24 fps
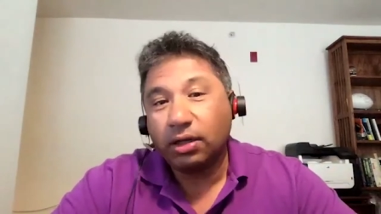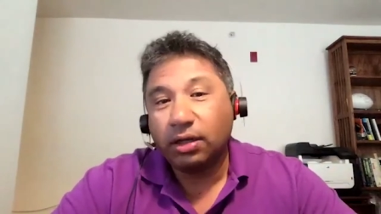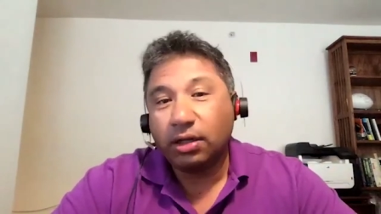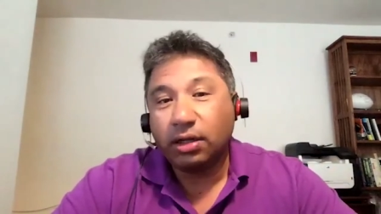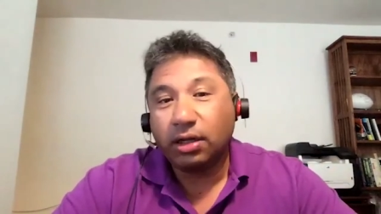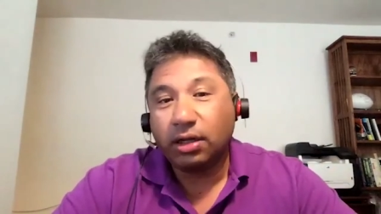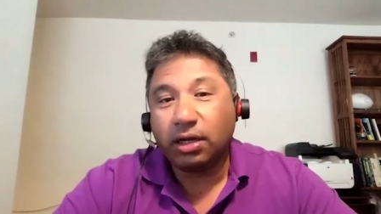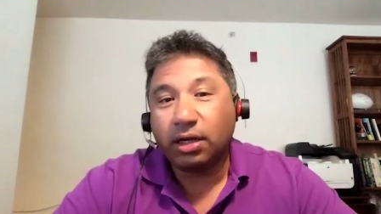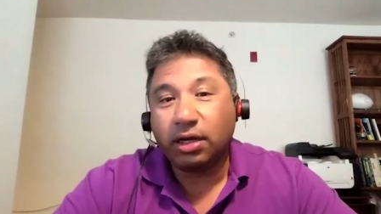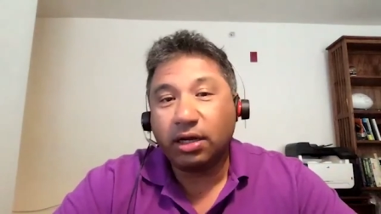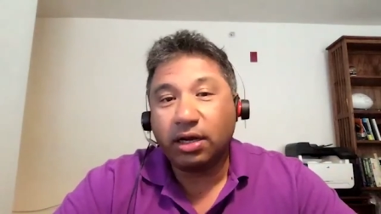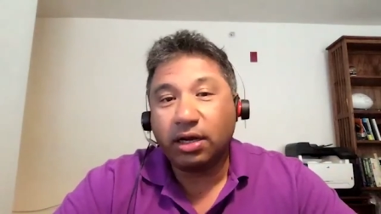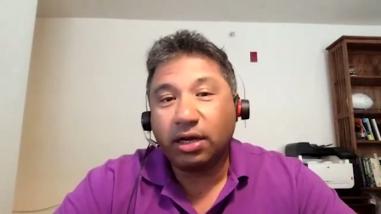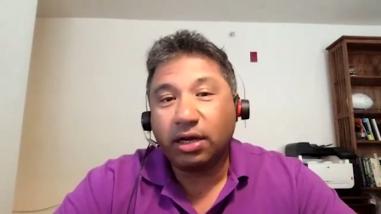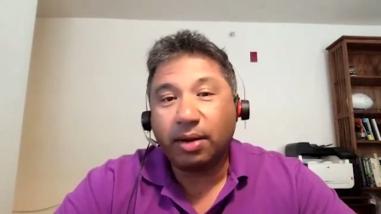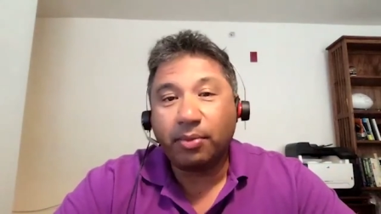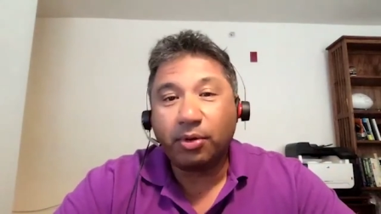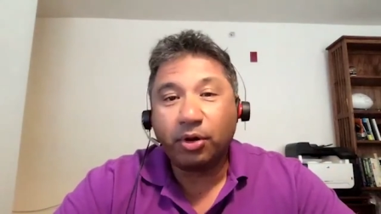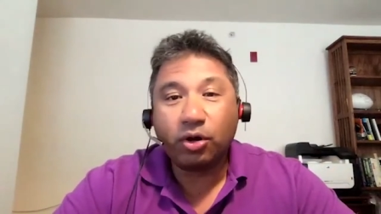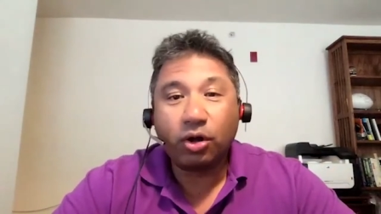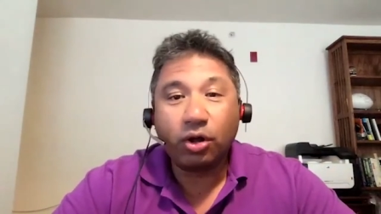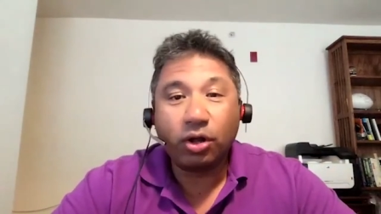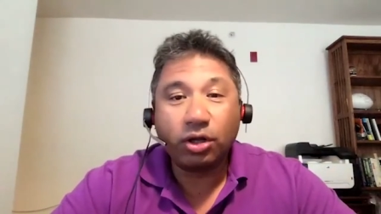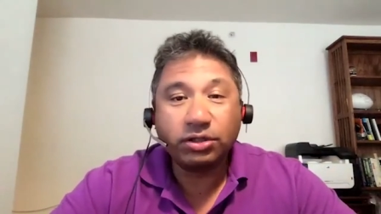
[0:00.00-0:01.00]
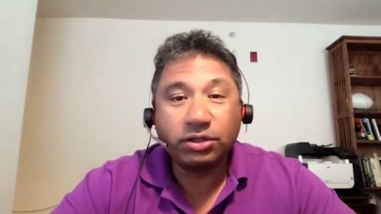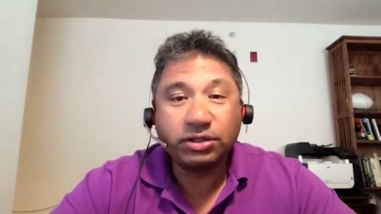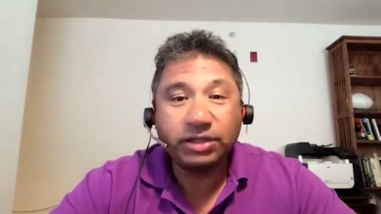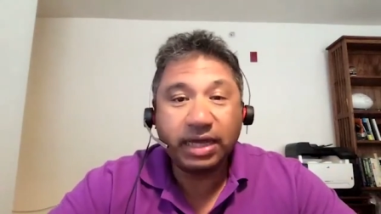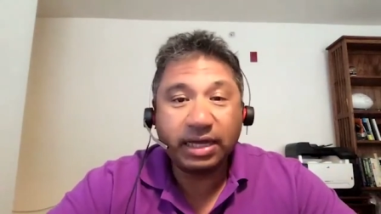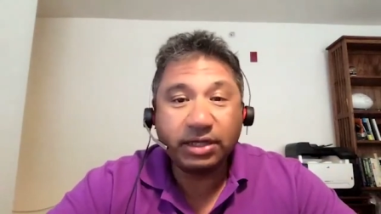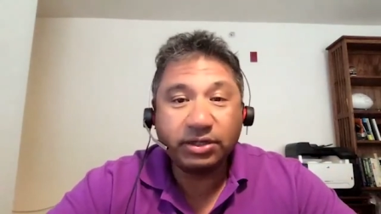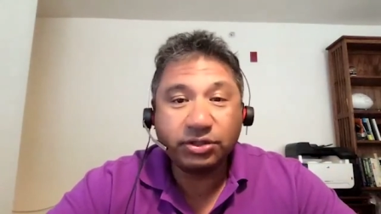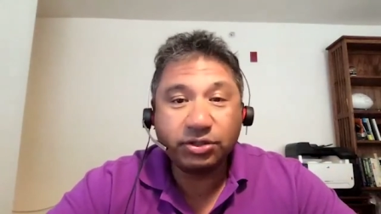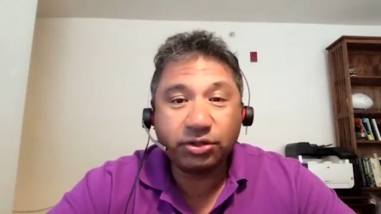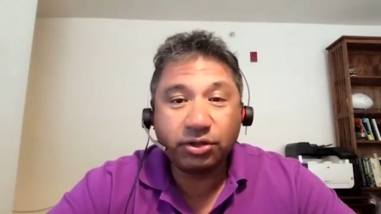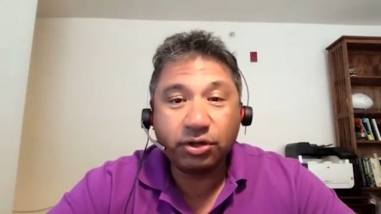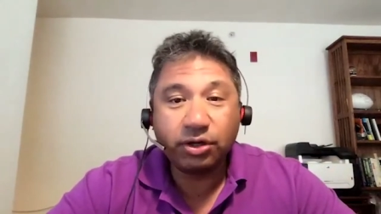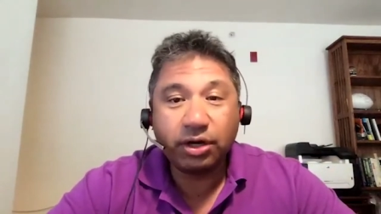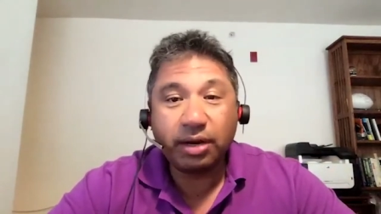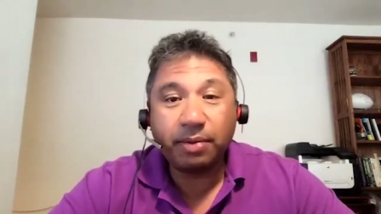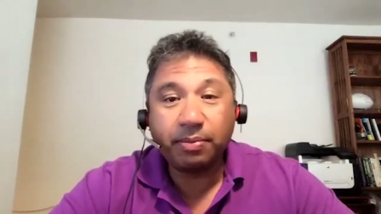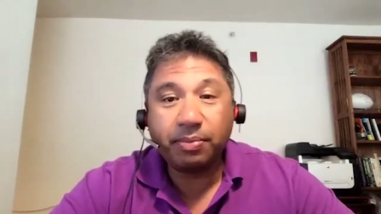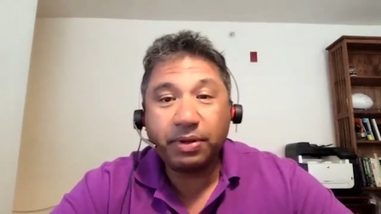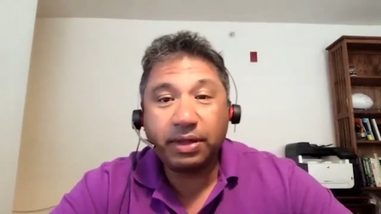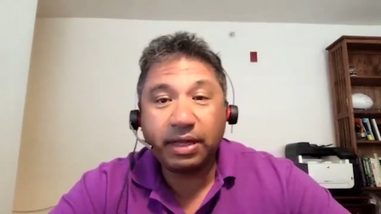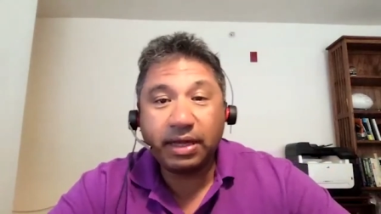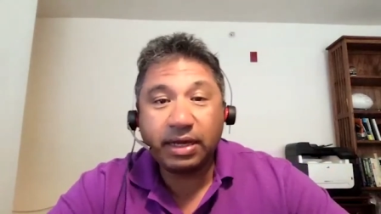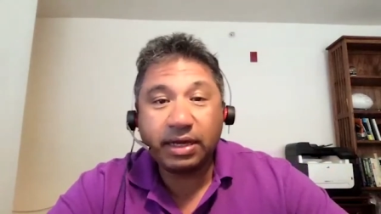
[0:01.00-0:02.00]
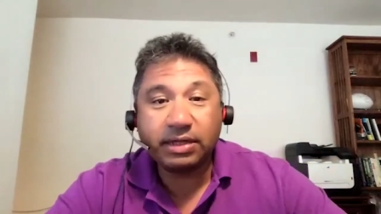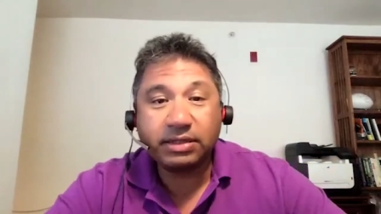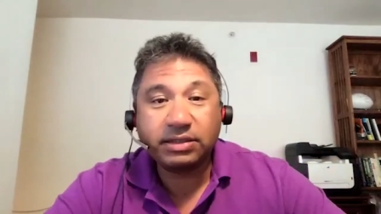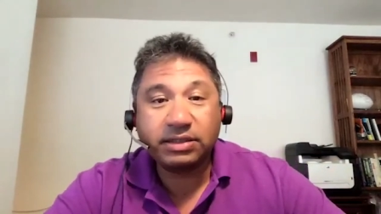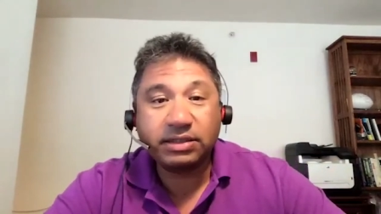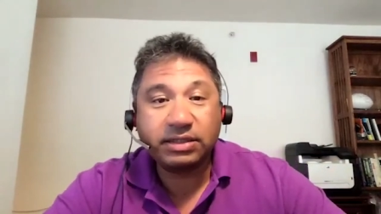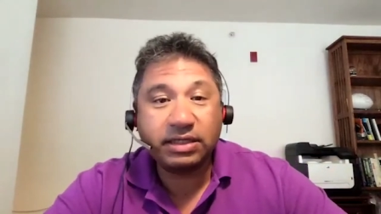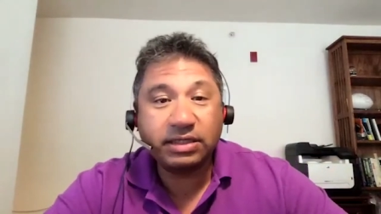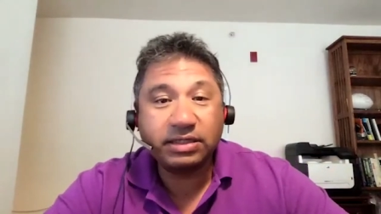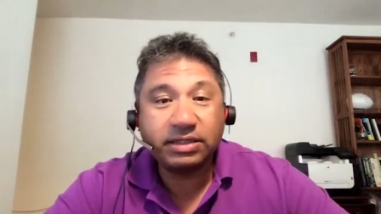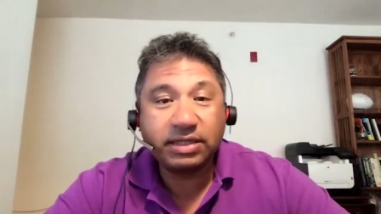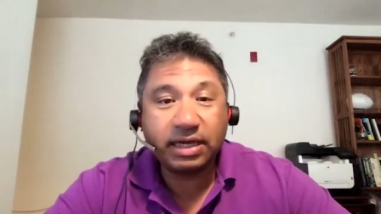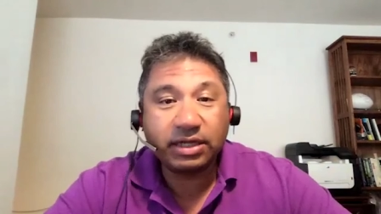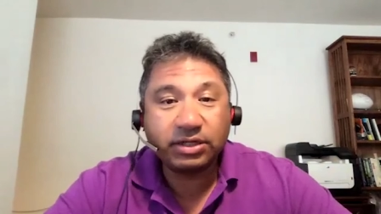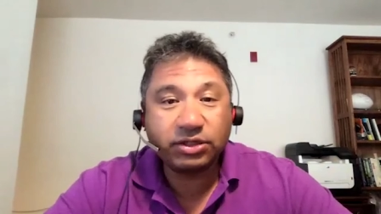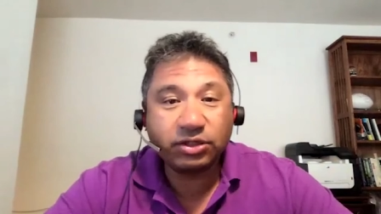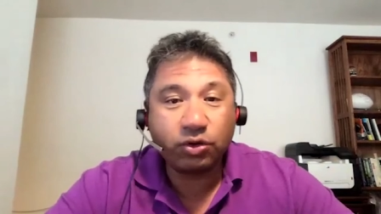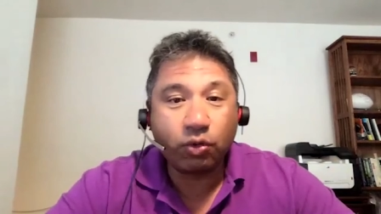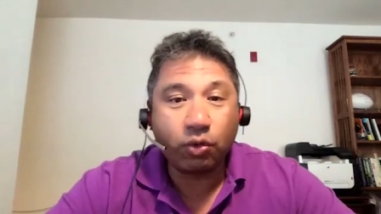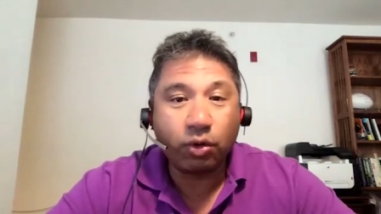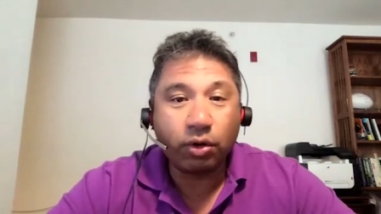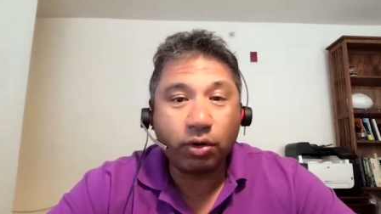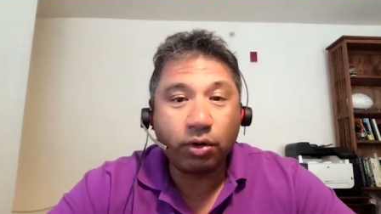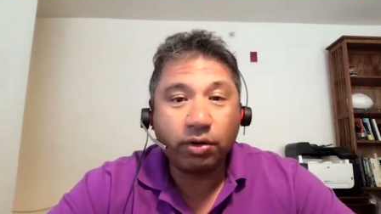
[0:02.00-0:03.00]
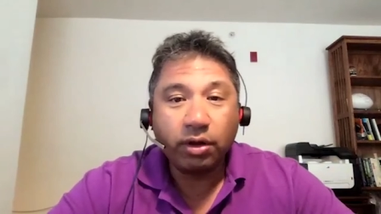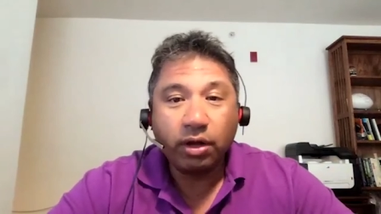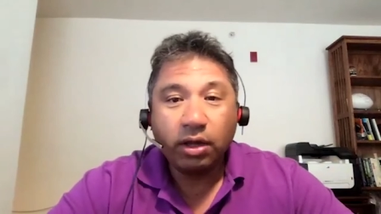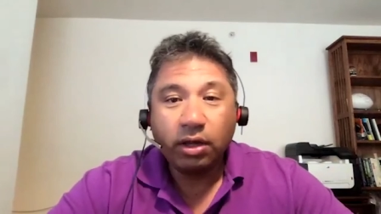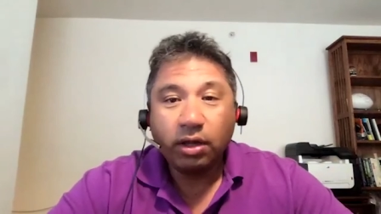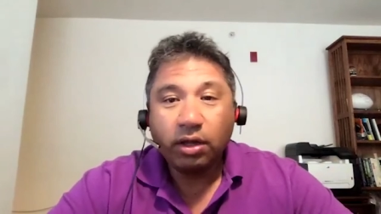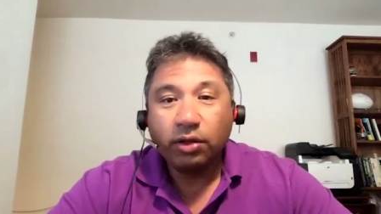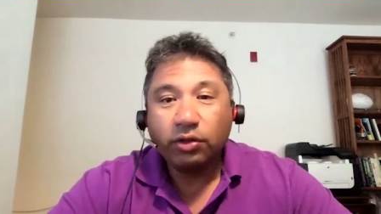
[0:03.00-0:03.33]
right, number of calls answered, NPS, CSAT score.